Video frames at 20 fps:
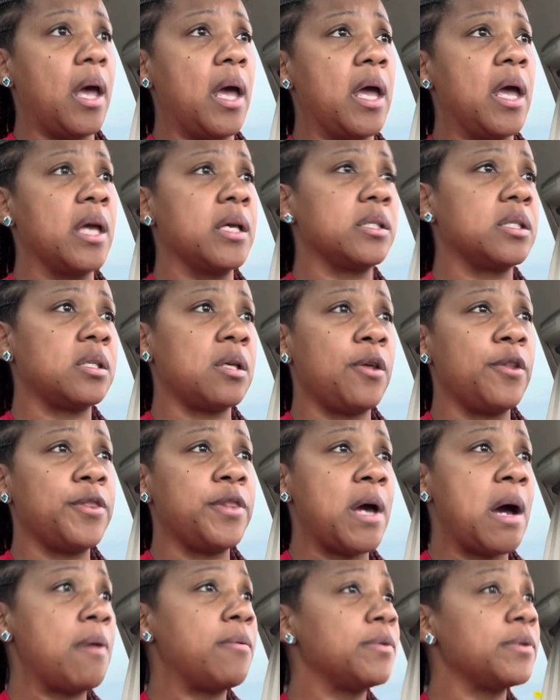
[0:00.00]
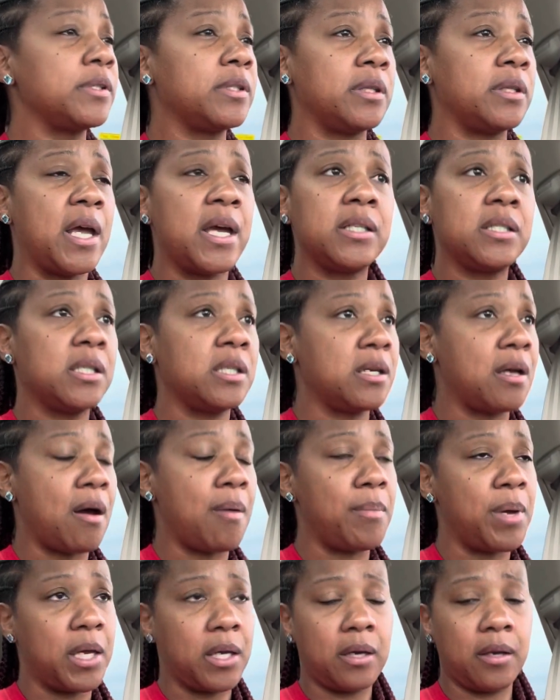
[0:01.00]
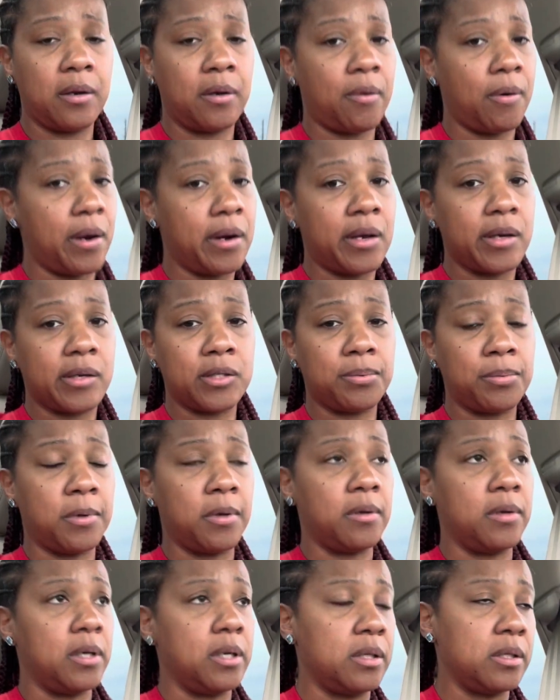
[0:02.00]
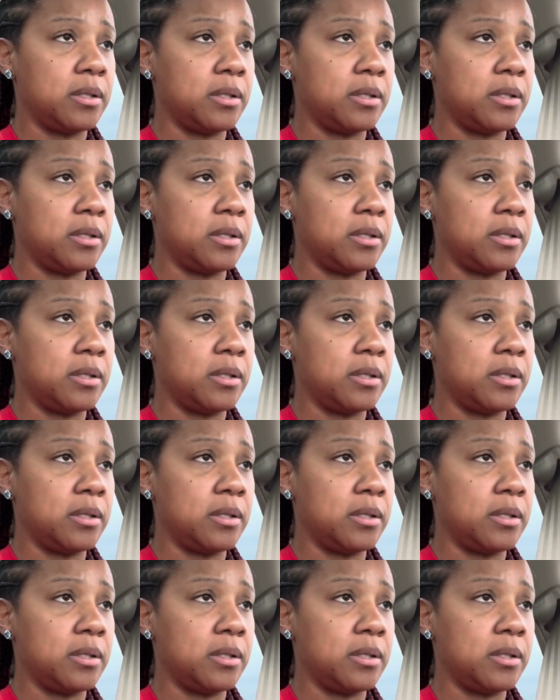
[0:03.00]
and so that did not make it a great experience.